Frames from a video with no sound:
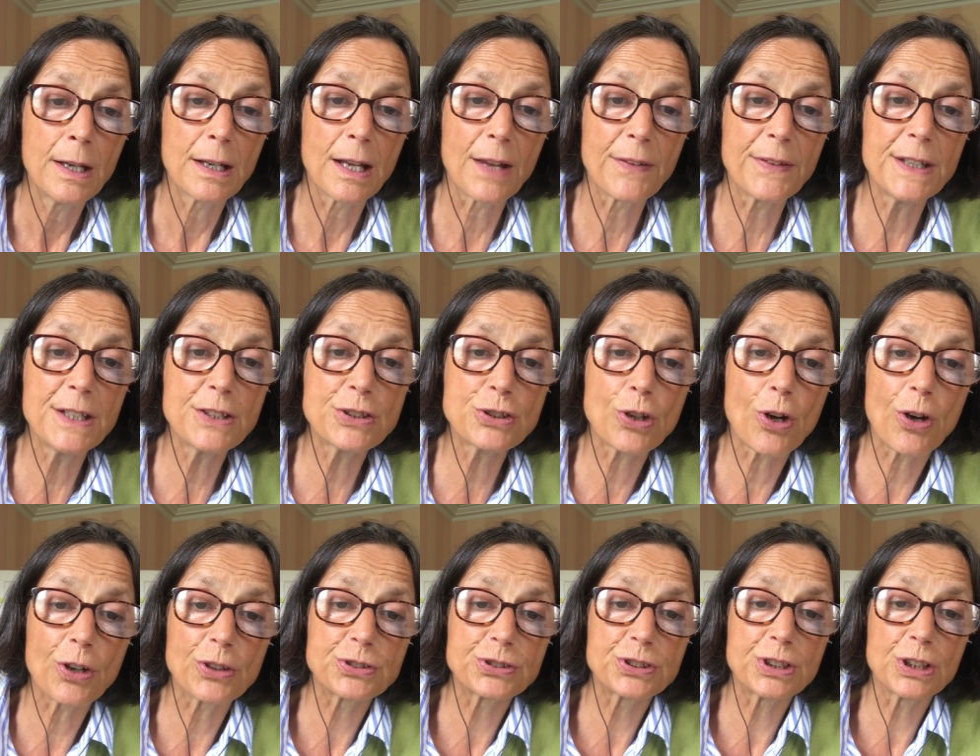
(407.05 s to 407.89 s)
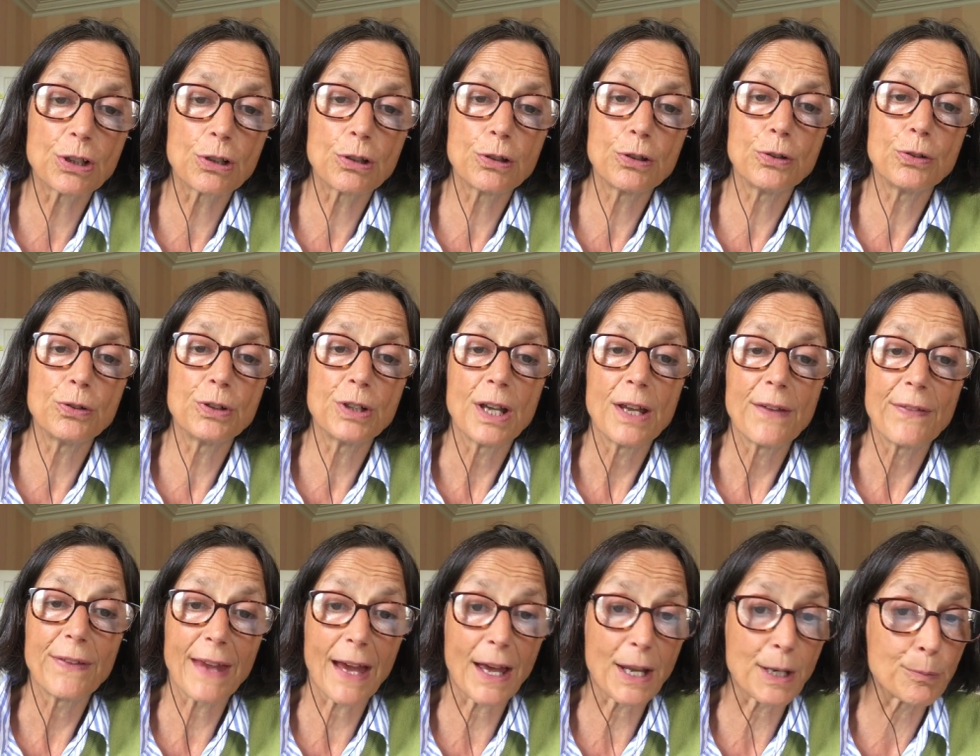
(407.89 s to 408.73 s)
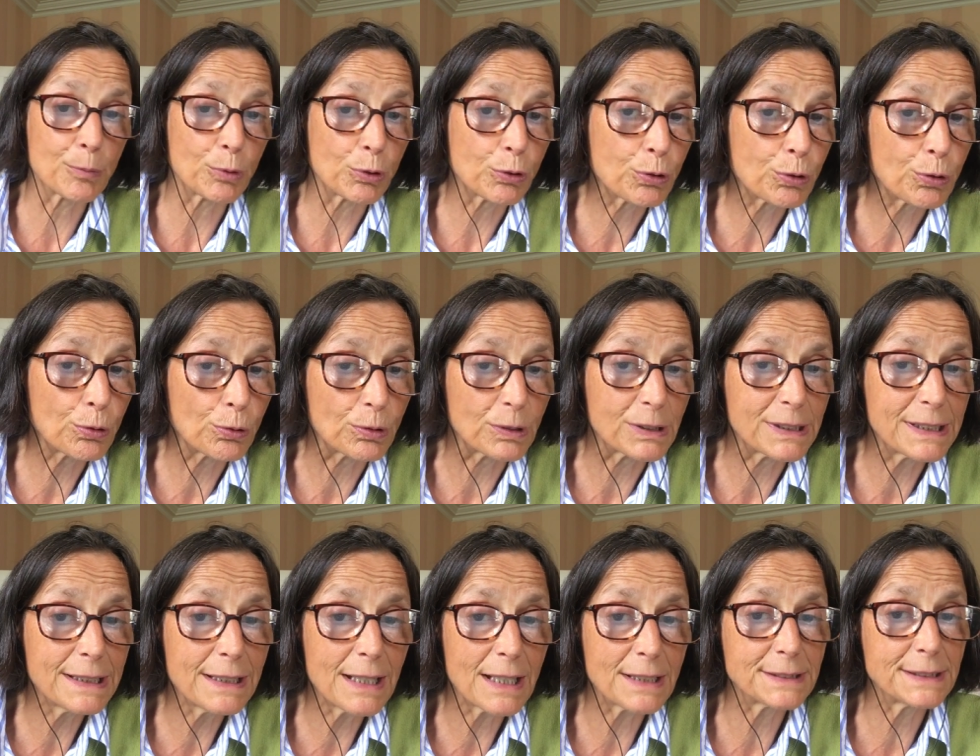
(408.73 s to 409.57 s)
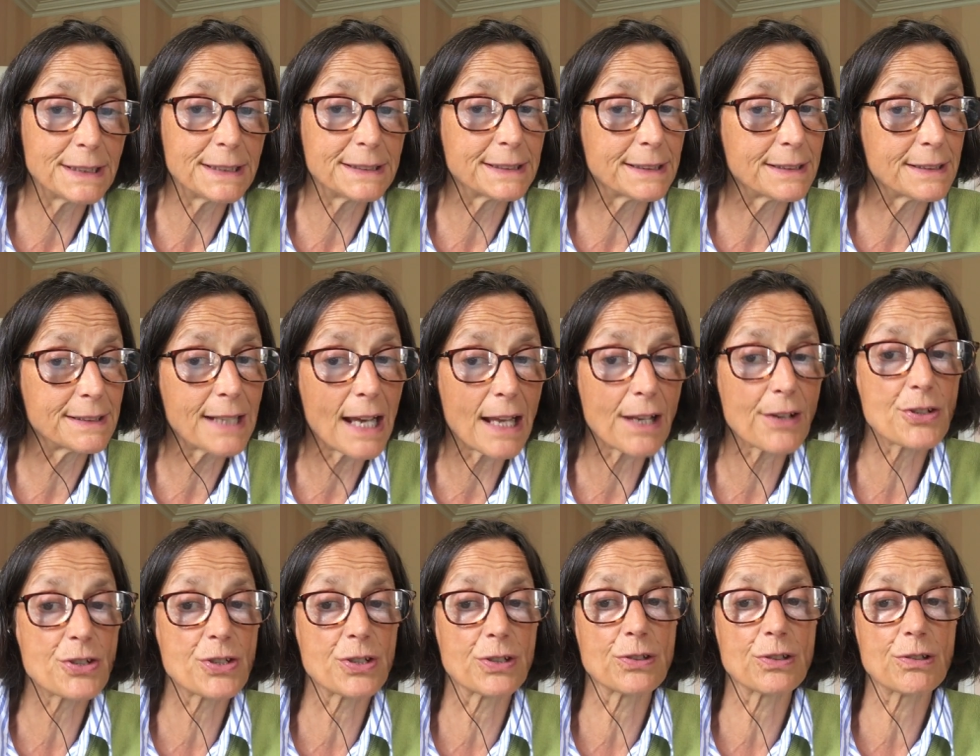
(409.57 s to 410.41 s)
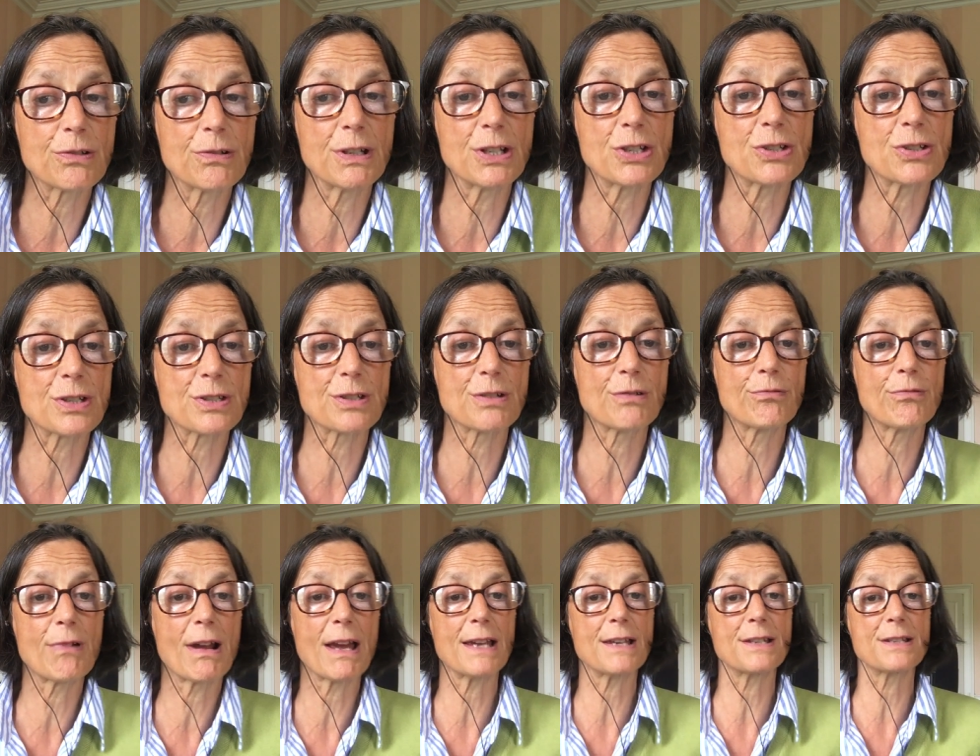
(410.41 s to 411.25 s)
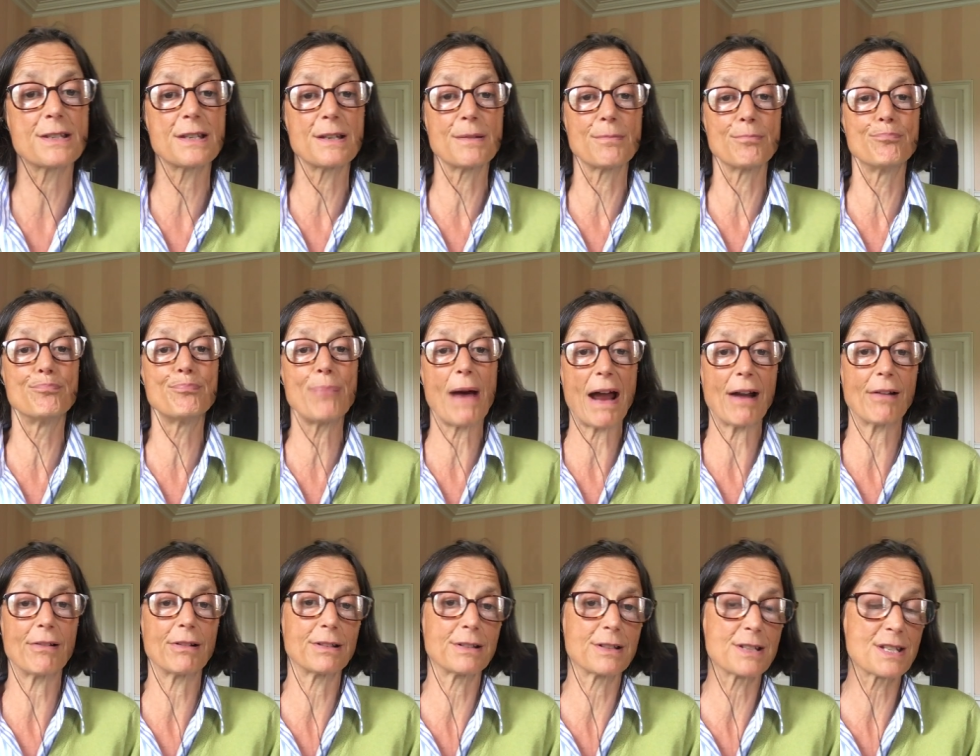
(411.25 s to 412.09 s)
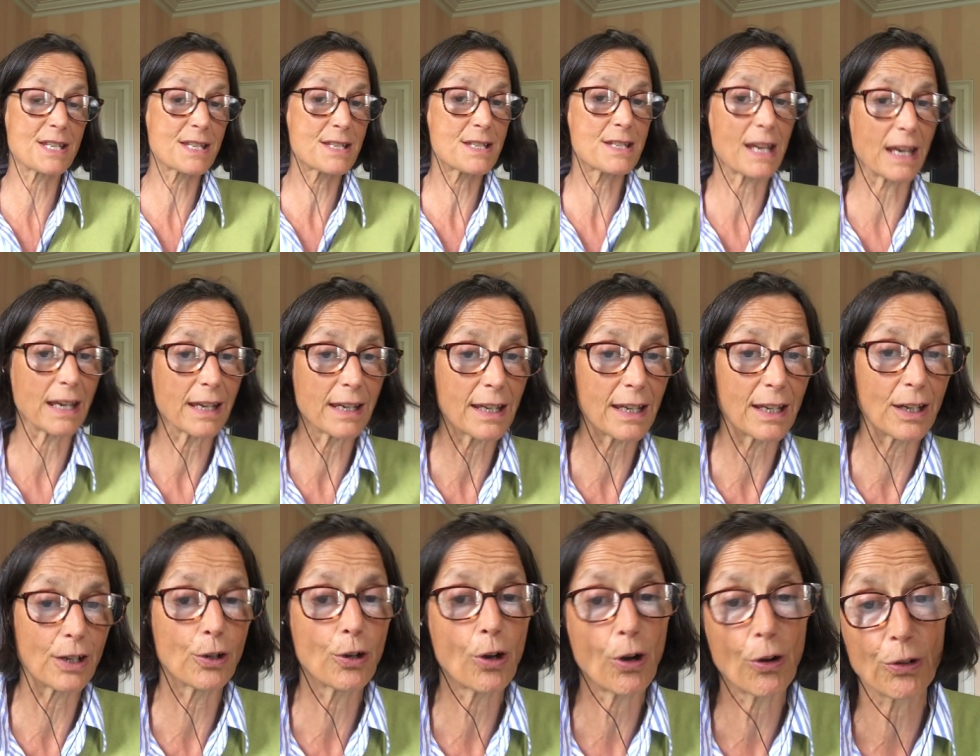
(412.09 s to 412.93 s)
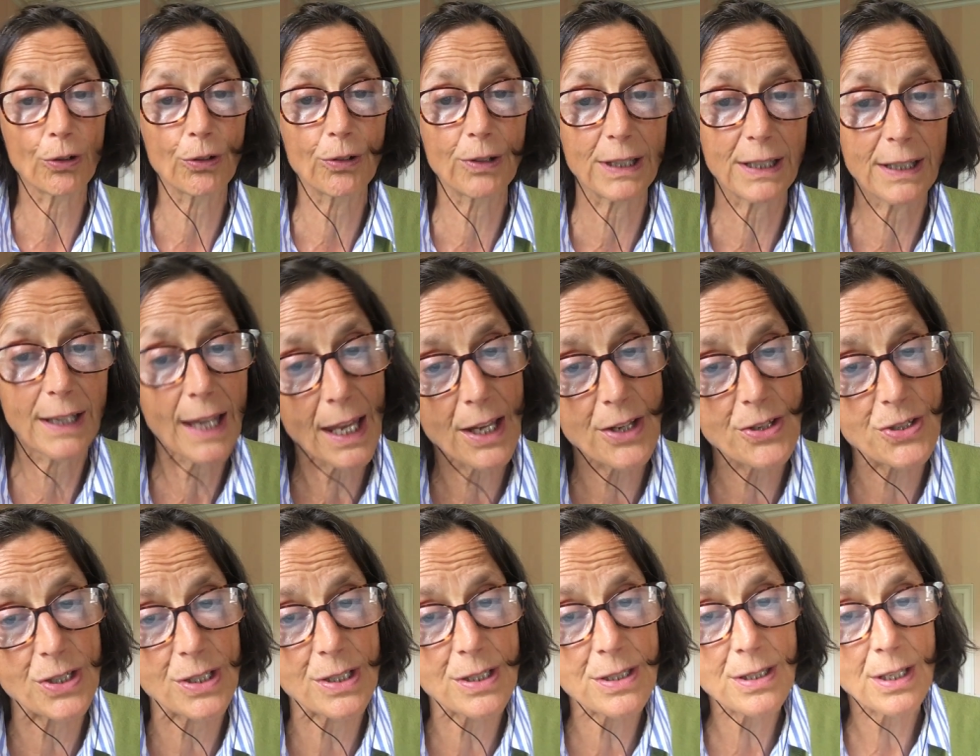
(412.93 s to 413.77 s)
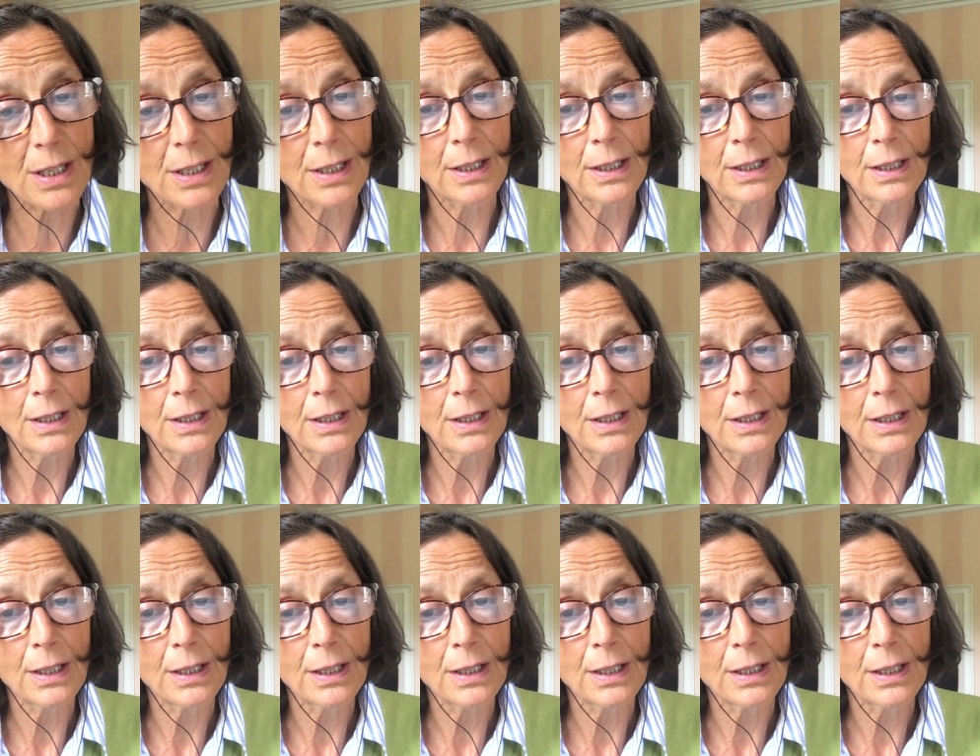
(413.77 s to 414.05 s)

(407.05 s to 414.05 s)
Now, these costs include the animal cruelty, as these intelligent creatures are raised in barren, stinking concrete cages.